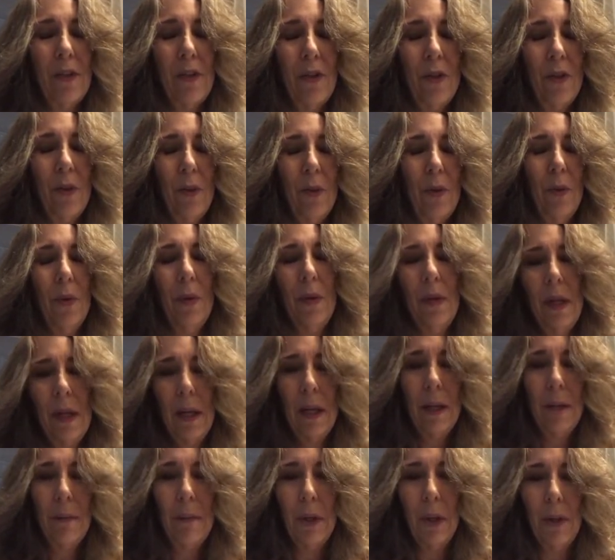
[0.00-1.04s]
to
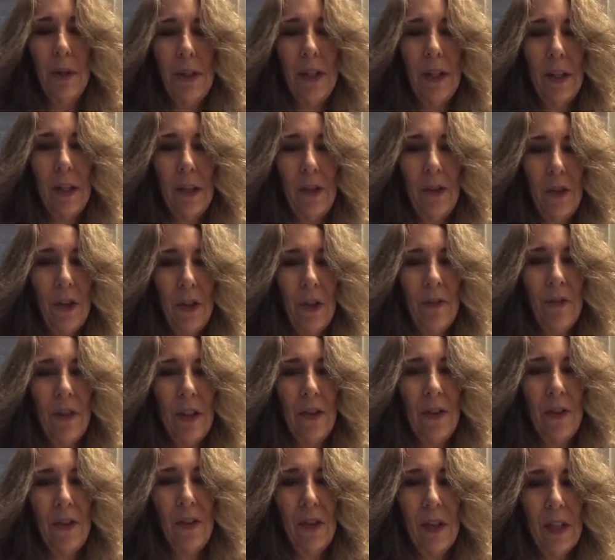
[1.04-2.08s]
uh, military
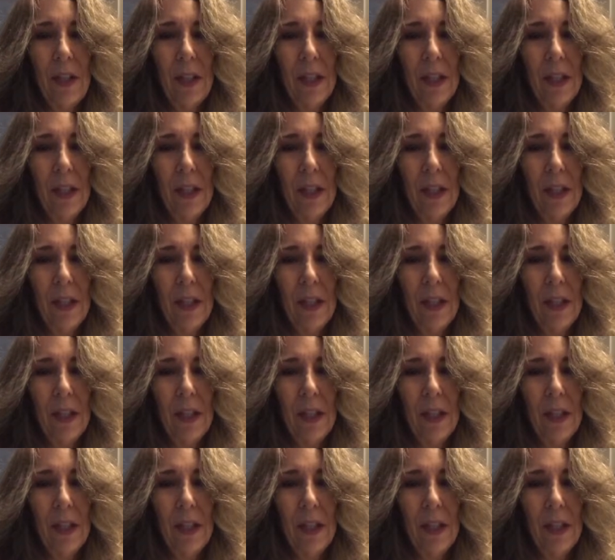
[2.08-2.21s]
service,